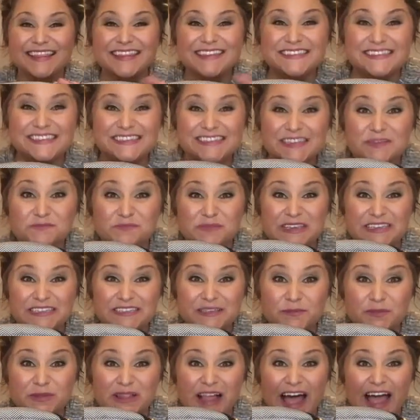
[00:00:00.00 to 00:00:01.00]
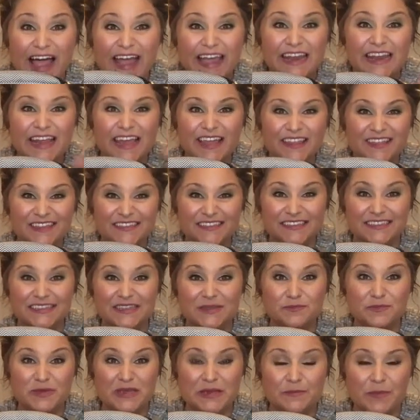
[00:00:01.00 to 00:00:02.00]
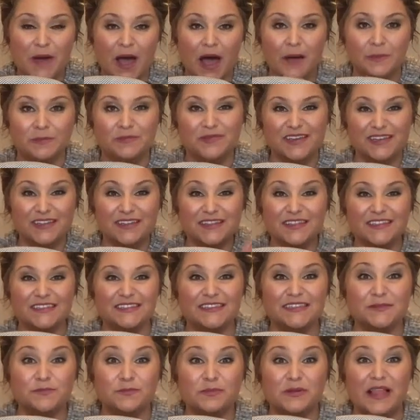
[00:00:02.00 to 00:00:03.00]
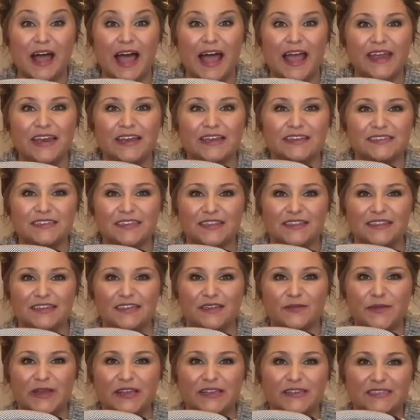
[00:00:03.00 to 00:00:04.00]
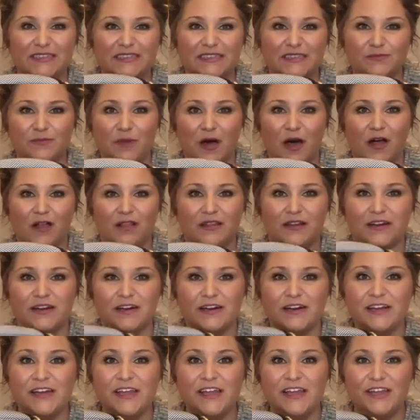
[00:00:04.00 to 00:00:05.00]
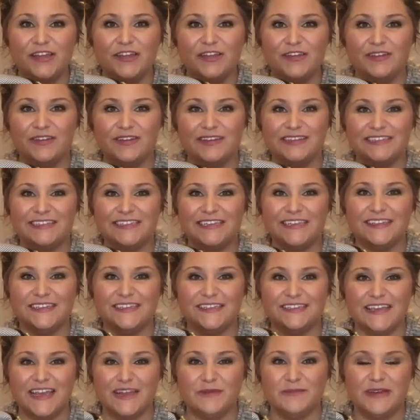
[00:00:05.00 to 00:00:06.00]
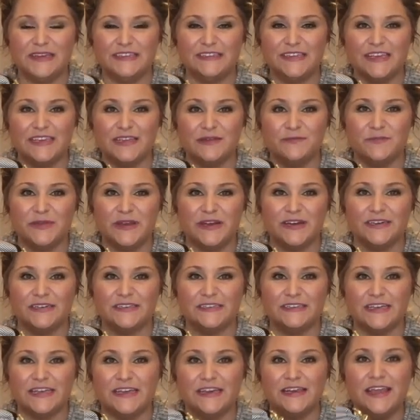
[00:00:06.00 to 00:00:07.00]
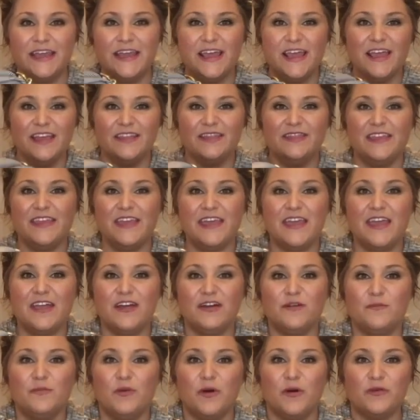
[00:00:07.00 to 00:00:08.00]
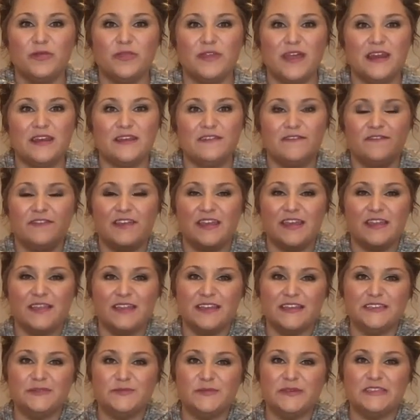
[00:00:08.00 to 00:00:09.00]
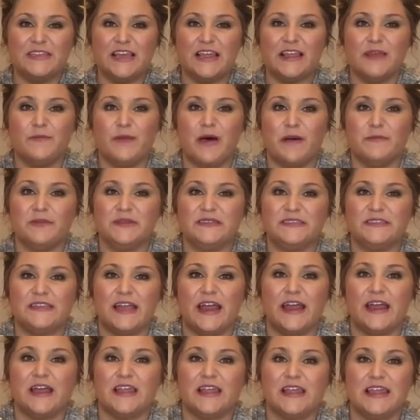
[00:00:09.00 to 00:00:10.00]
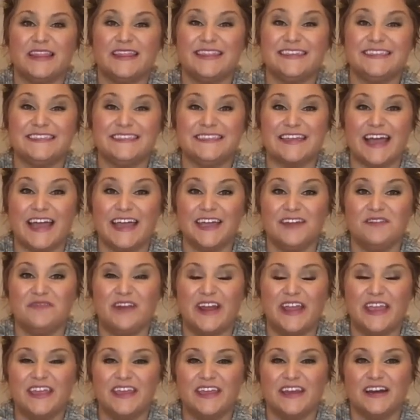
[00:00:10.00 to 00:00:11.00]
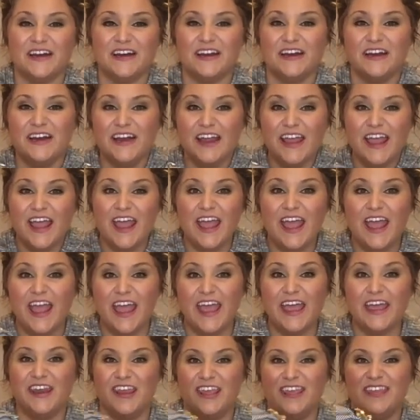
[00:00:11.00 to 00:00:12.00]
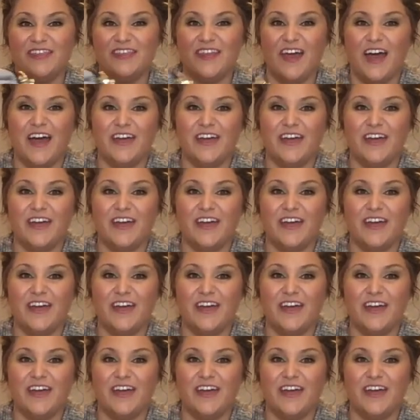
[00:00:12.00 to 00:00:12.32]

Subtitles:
This is the Be Supplied and this is the Be Pumped. The Supplied is a little bit smaller. You can see in the side-by-side comparison. They are both gonna fit this Medulla Pump and style in the side right here. And in the